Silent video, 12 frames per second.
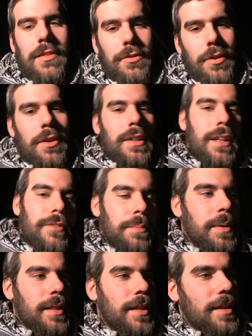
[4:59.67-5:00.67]
strong
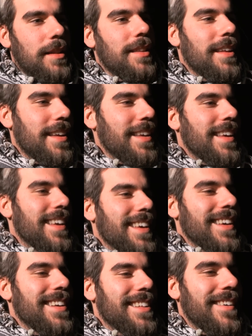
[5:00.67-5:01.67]
Liverpudlian,
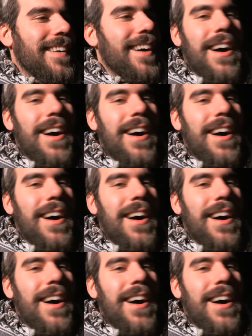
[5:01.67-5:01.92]
you know,